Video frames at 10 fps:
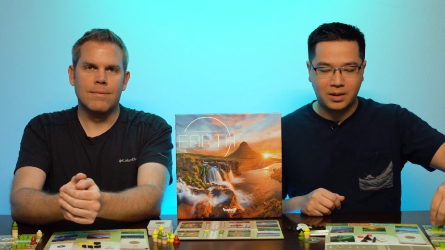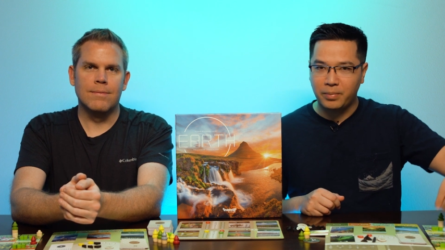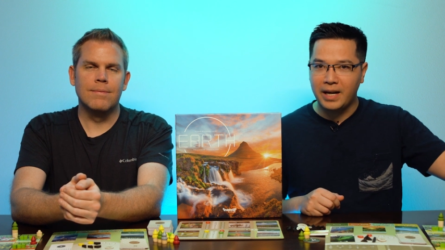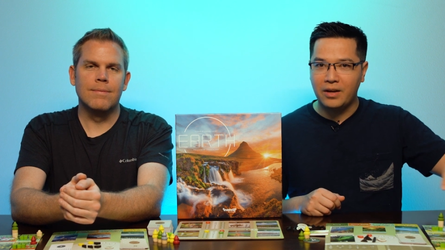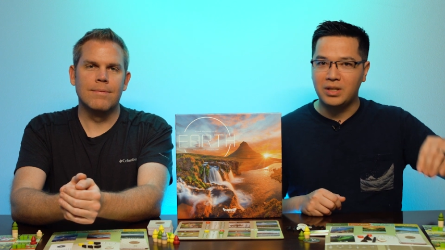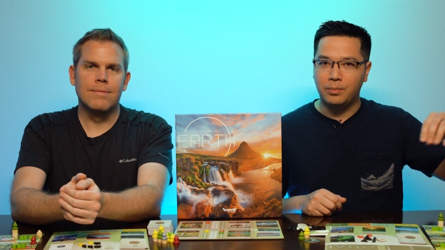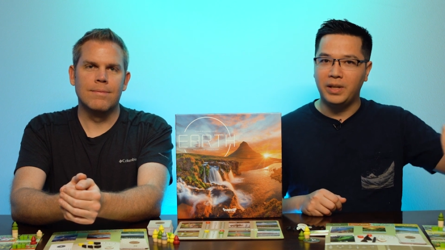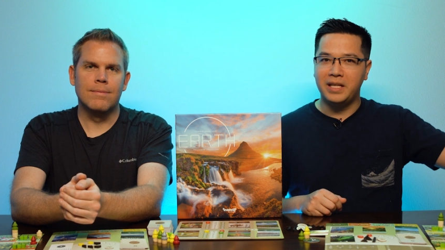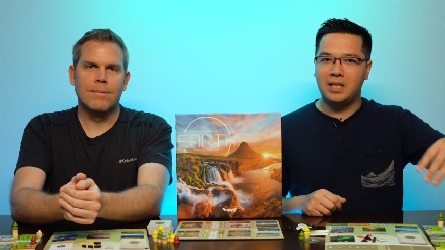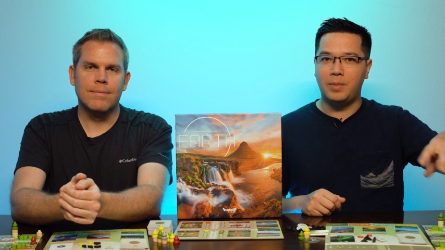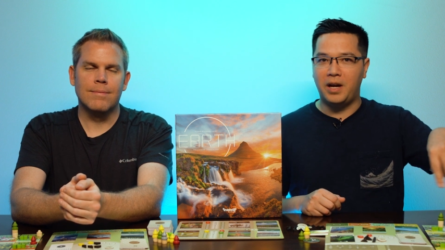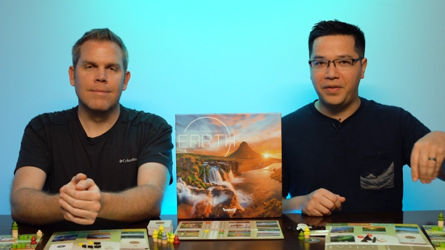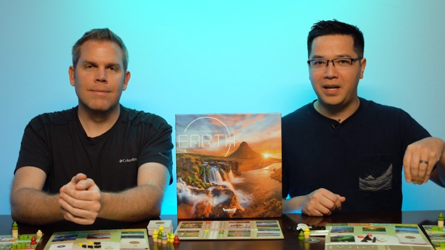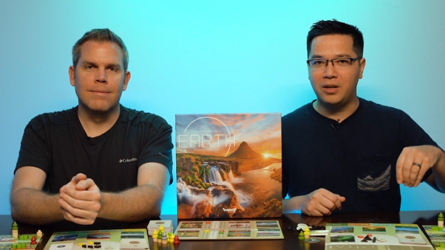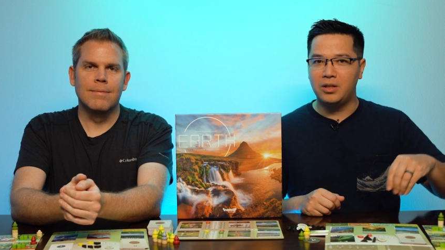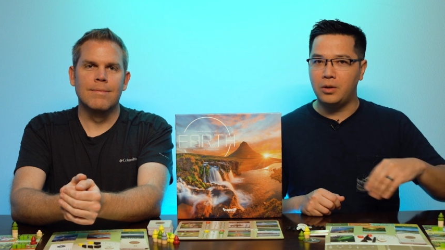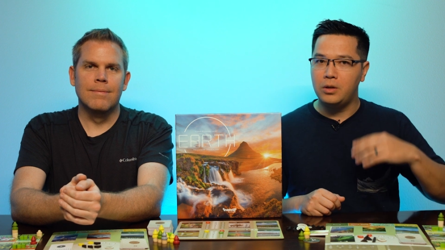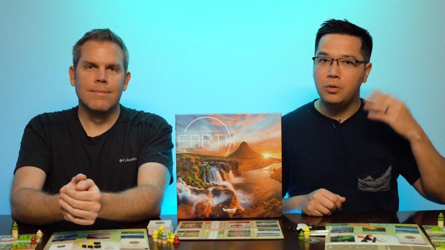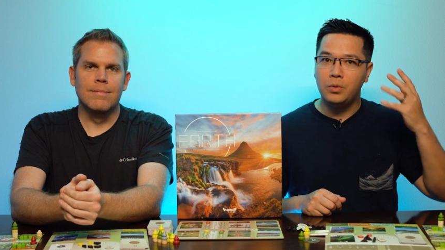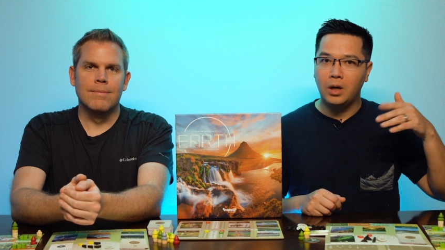Speaker 1: sprouts and place them on there. So
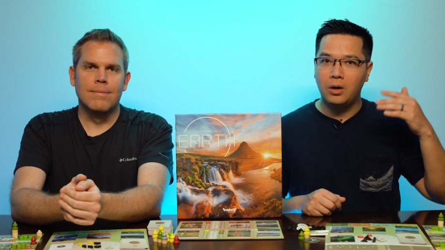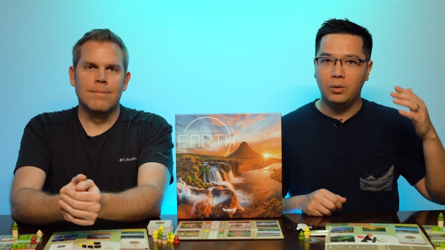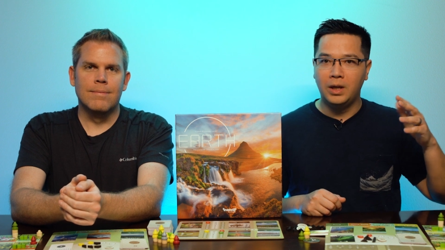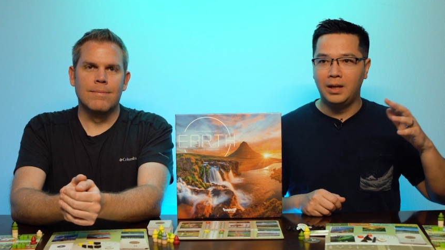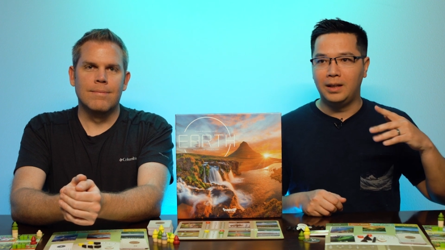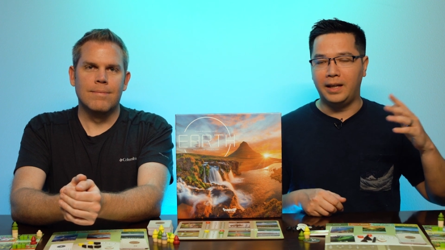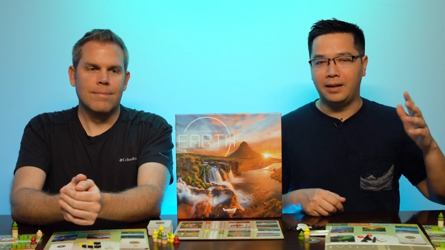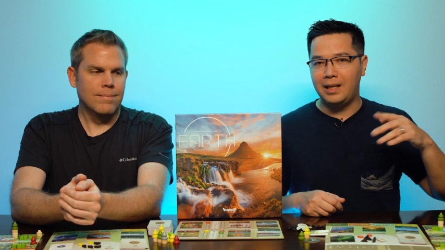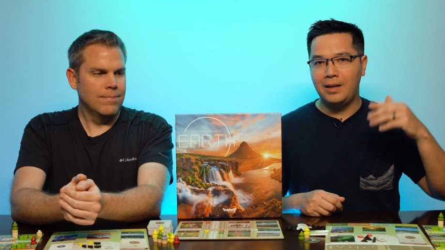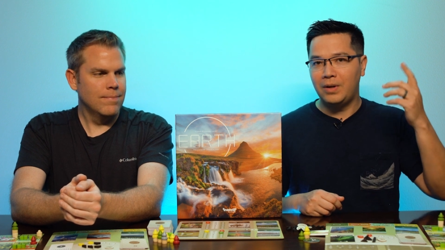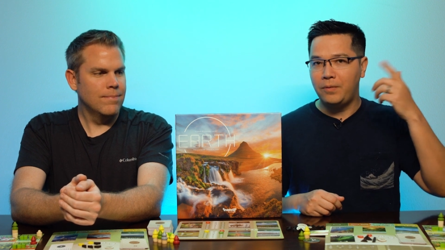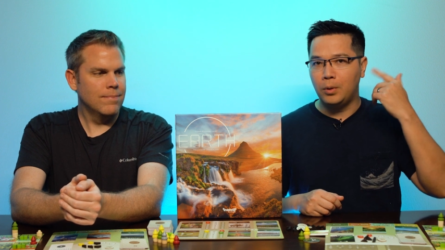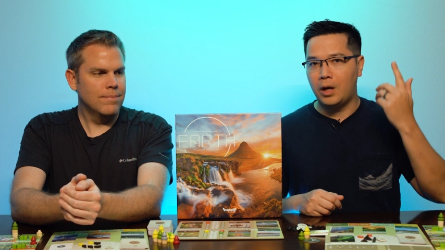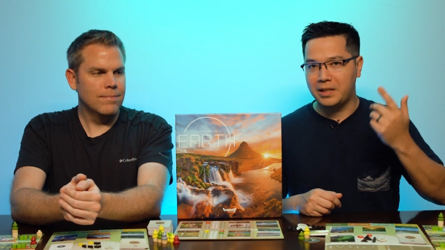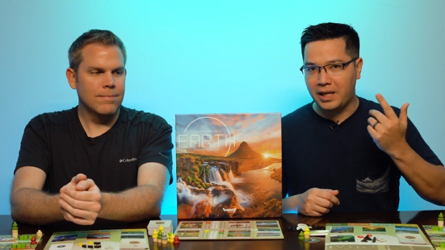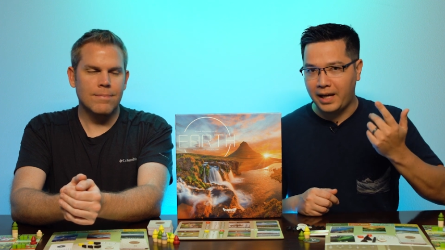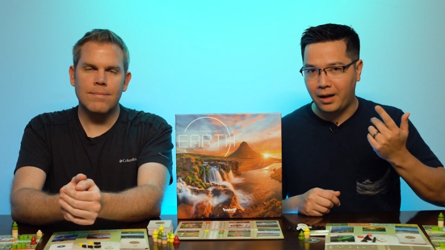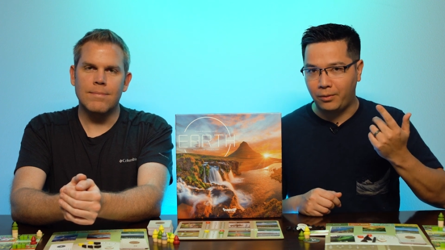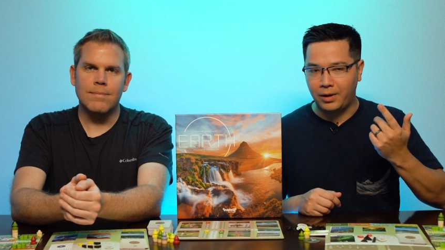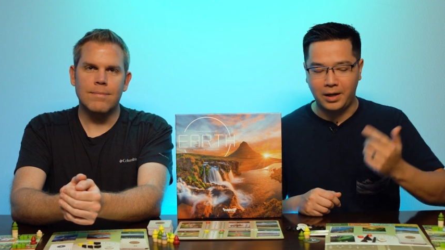you know, like even if you lost
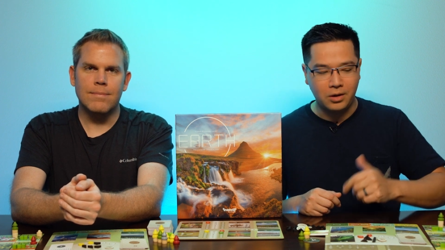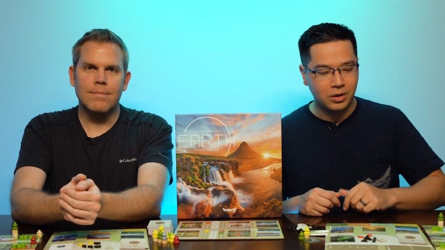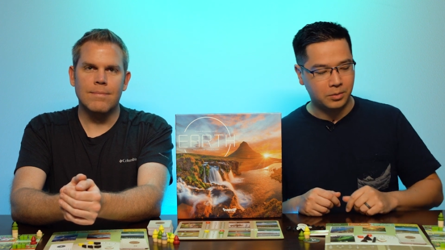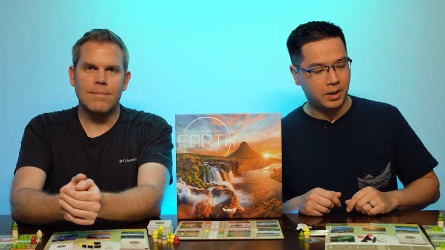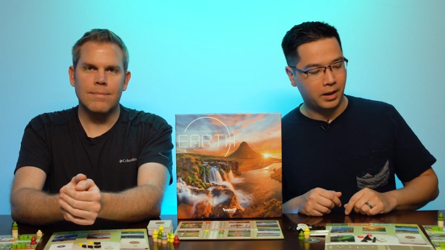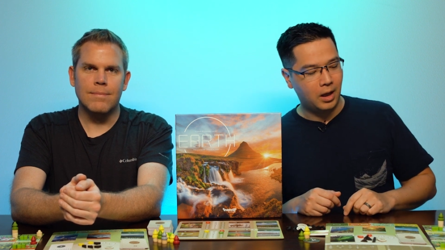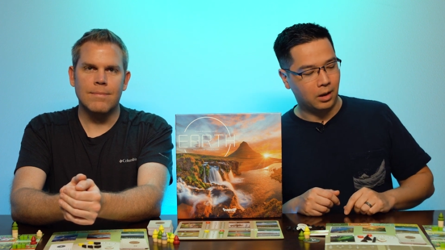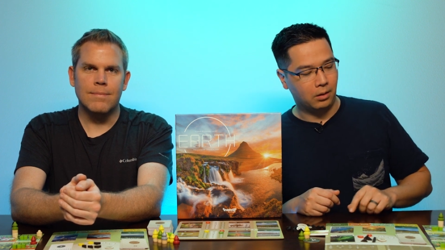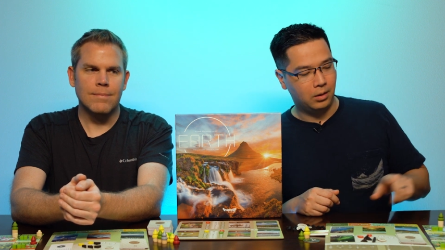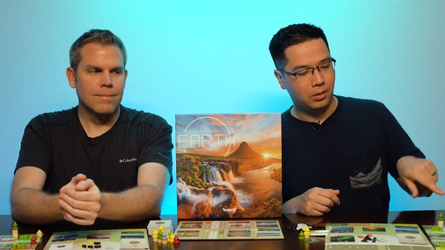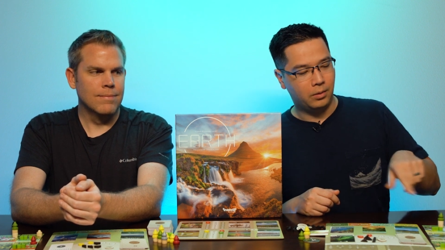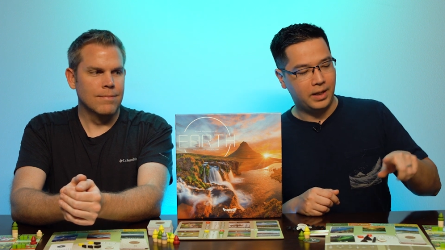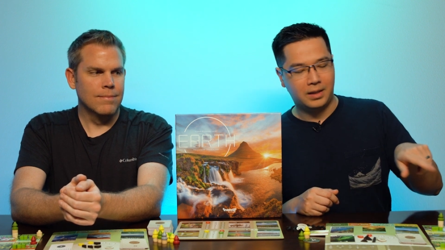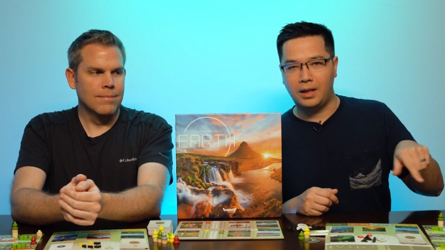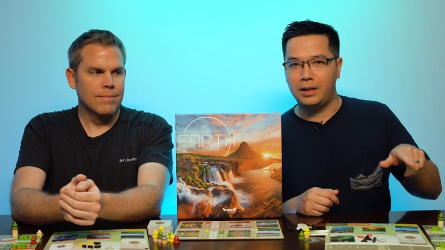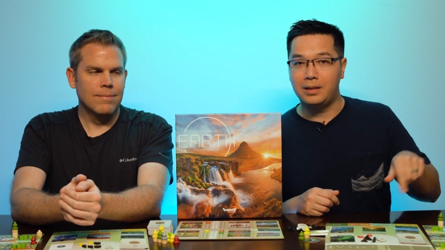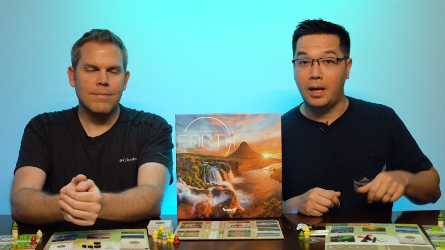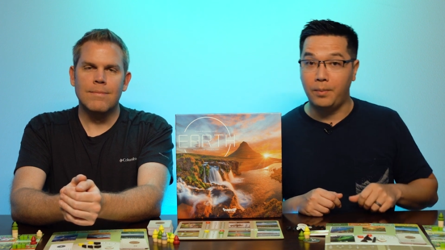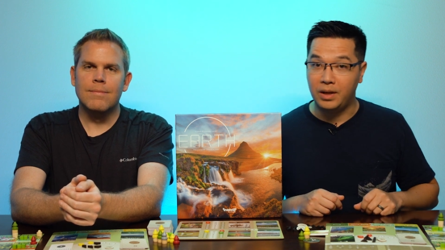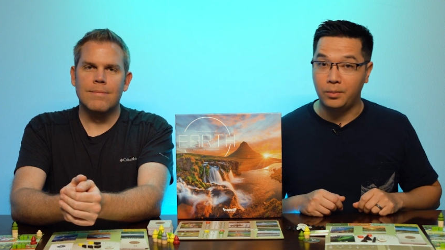count, right? You can just be like, oh, well that's at least
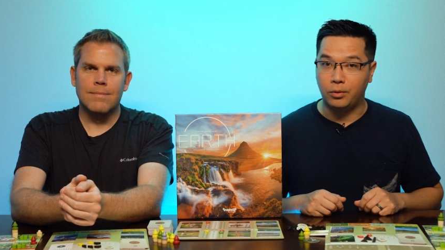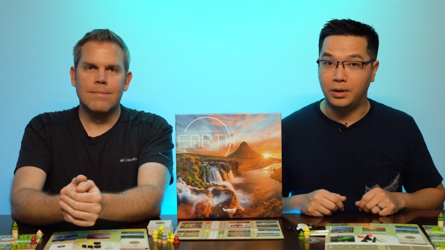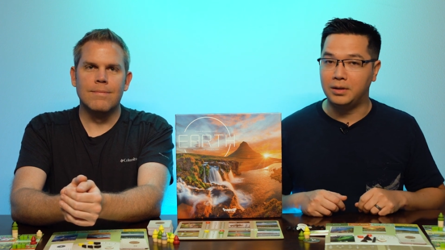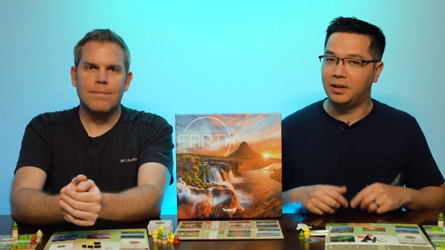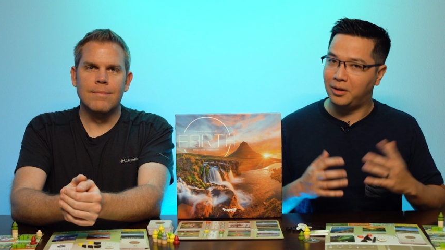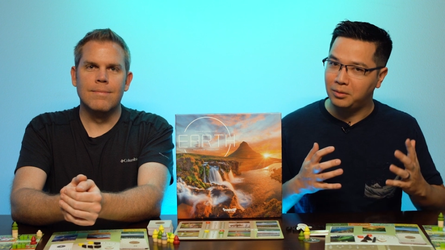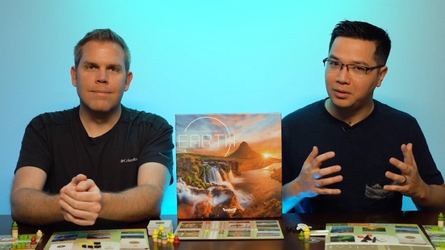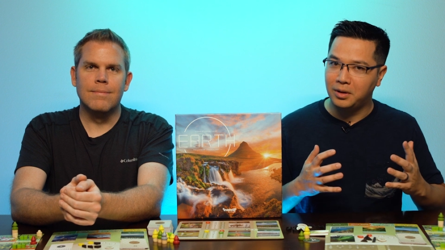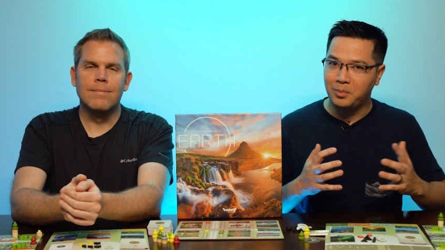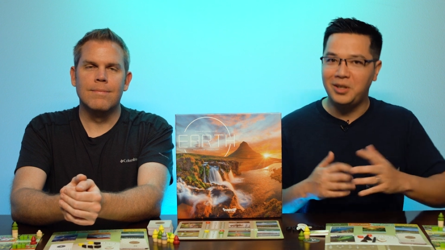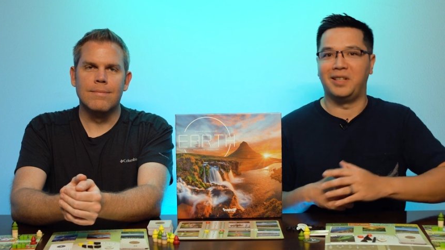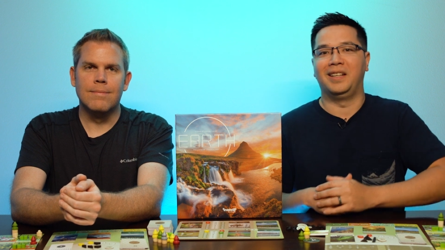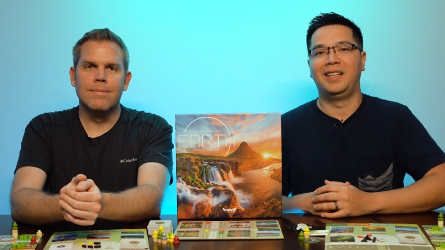that many points, so I'm good.